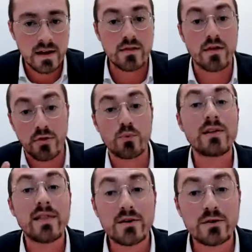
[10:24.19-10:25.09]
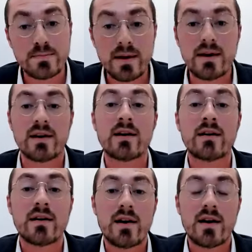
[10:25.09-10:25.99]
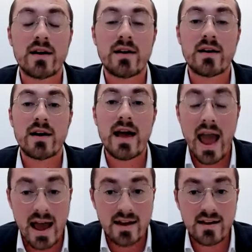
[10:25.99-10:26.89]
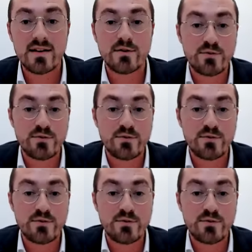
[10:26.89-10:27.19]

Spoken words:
The 3 letters being Hey,